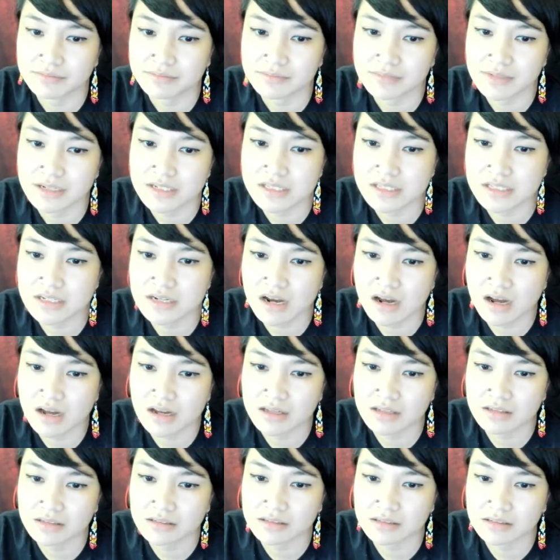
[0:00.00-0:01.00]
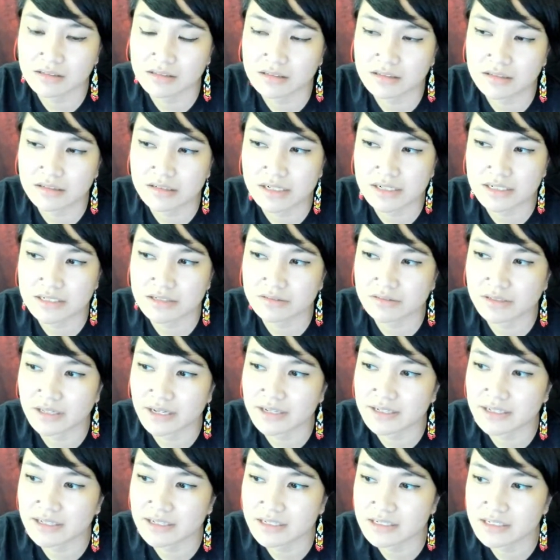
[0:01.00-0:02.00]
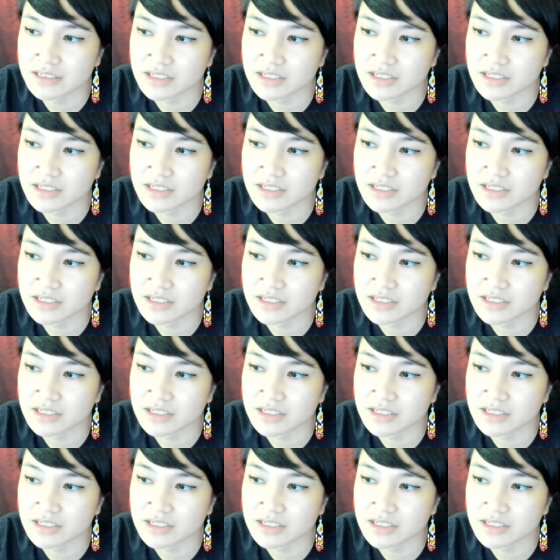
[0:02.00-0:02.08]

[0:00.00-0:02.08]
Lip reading: It's not that I don't like it.